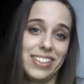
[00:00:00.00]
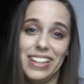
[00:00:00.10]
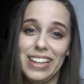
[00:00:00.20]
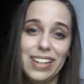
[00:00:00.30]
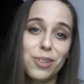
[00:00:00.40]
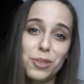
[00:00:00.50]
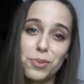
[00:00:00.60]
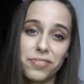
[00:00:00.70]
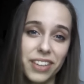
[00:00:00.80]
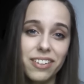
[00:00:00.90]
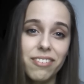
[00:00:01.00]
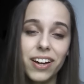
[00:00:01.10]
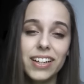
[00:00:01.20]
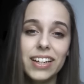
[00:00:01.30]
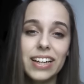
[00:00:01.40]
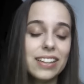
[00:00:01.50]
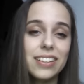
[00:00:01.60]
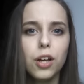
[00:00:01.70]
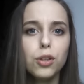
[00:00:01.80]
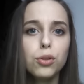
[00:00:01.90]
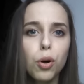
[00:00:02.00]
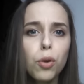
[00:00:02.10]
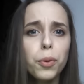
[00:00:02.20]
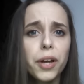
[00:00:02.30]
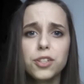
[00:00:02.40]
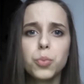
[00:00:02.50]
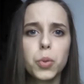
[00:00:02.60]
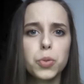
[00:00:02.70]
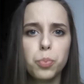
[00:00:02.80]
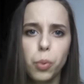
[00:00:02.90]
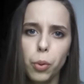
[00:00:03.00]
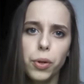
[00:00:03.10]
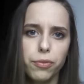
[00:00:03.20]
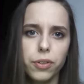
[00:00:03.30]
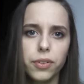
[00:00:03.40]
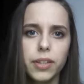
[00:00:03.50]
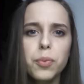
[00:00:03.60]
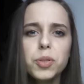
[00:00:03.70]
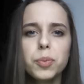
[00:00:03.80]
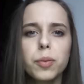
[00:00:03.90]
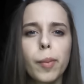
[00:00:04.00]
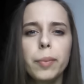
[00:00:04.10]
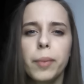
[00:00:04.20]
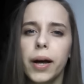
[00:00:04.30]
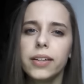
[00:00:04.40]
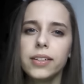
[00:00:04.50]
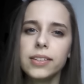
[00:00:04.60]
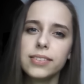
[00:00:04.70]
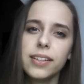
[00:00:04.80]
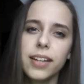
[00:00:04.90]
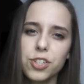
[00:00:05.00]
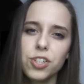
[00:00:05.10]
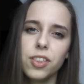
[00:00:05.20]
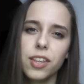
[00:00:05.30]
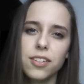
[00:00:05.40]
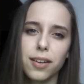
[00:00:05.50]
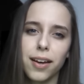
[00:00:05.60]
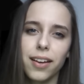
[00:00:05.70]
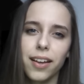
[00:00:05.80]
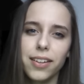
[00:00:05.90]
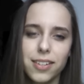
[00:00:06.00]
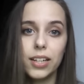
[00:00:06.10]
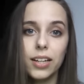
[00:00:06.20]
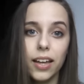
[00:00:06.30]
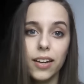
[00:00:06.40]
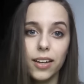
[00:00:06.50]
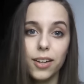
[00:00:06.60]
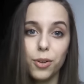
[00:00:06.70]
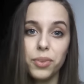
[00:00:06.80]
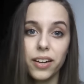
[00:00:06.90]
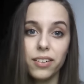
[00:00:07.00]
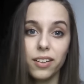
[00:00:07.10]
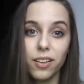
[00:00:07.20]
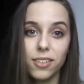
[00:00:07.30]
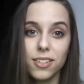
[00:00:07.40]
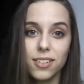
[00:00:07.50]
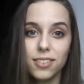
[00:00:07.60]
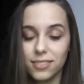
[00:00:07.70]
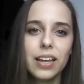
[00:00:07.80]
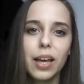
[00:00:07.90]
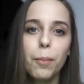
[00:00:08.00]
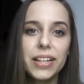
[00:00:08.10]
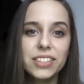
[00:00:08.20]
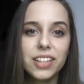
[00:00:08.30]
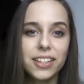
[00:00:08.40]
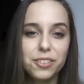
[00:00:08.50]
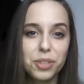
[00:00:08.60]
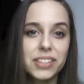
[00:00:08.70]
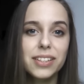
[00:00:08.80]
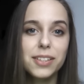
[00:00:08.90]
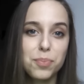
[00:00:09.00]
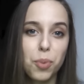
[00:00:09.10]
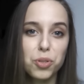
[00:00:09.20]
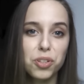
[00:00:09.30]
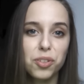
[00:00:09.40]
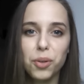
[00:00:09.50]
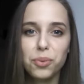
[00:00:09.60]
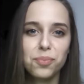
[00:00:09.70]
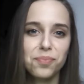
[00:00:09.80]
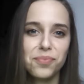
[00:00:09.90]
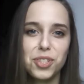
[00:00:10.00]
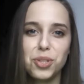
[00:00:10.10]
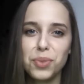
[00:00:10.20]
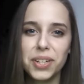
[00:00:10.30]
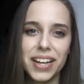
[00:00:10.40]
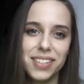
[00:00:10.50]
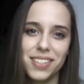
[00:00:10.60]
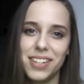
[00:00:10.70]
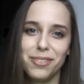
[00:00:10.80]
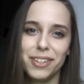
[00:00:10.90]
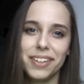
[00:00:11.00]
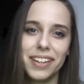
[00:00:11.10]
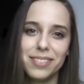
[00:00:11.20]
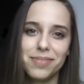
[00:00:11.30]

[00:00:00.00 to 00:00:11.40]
He was very funny and the whole production was beautiful. That was probably my National Theatre highlight, and I go there a lot. Best Actress in a Supporting Role. Judi Dench, definitely.